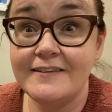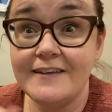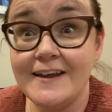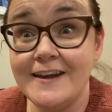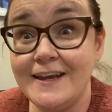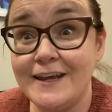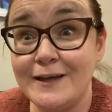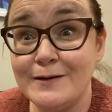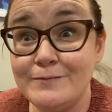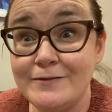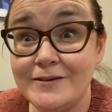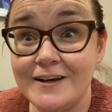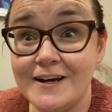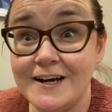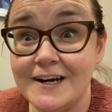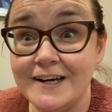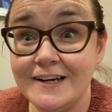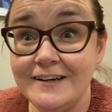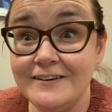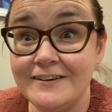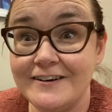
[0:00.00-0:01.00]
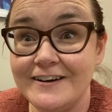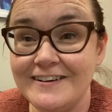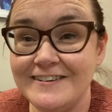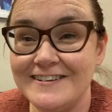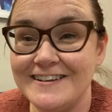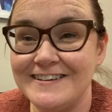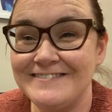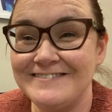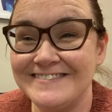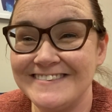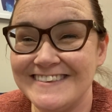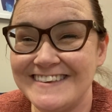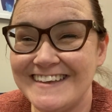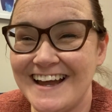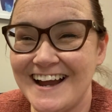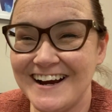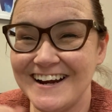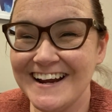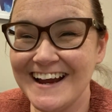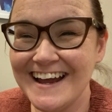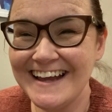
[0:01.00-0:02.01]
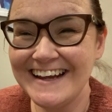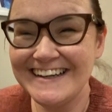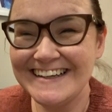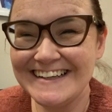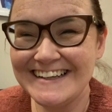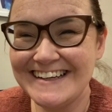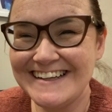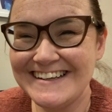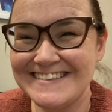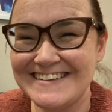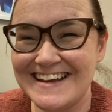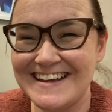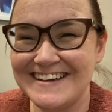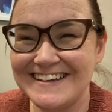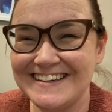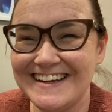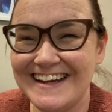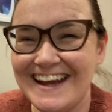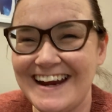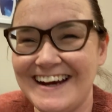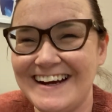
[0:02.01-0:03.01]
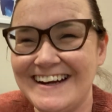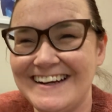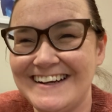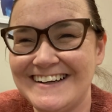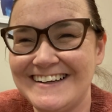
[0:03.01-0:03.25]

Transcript: and EMDR integration. All right, take good care.